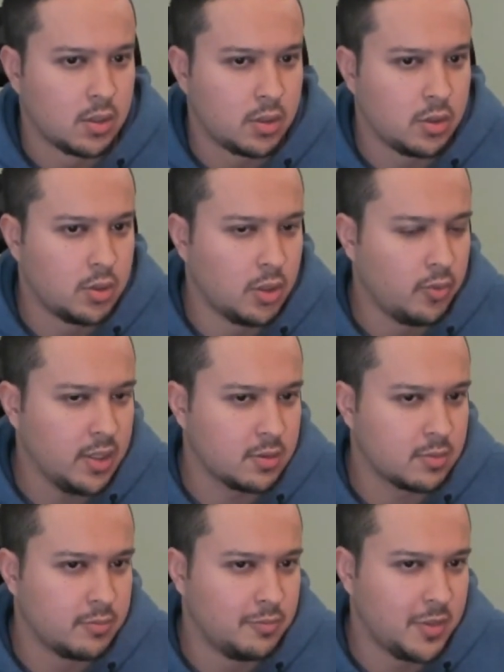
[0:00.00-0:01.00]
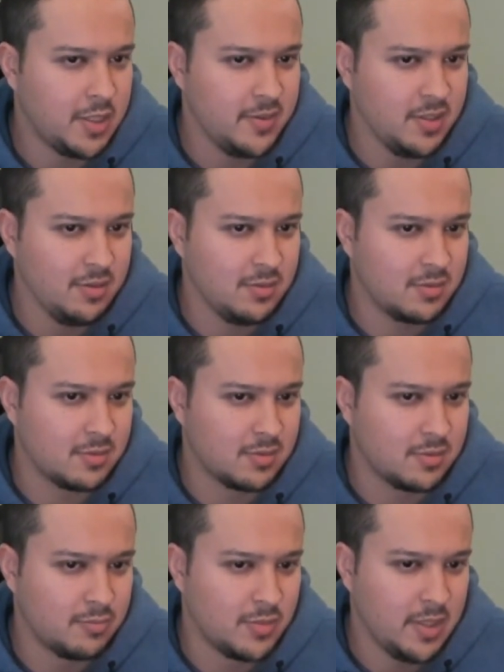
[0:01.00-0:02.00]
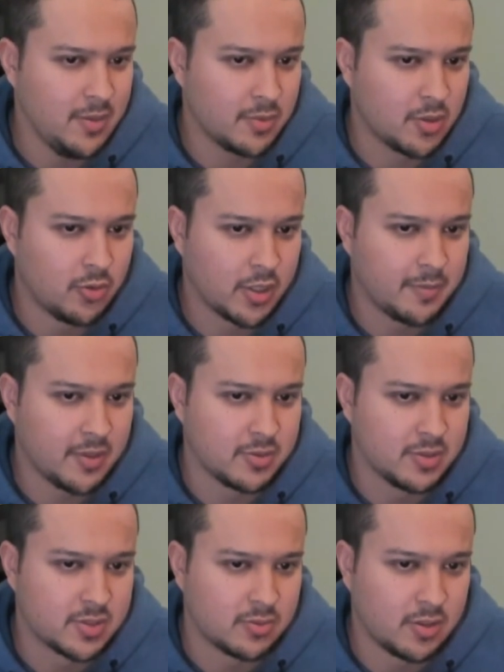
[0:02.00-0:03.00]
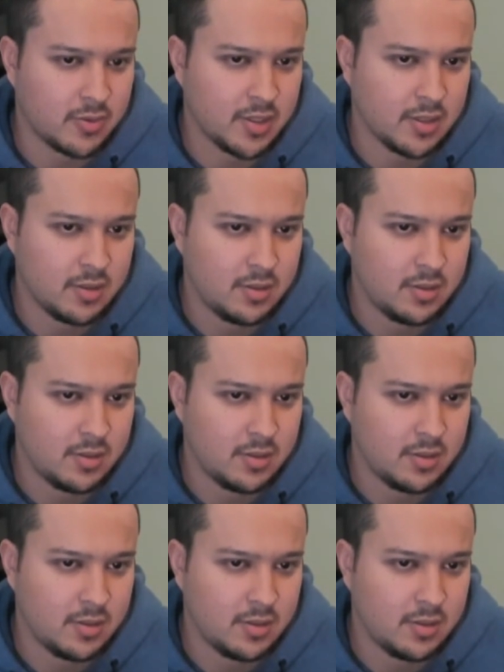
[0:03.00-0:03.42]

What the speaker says: You know what? Maybe I'm going about this the wrong way.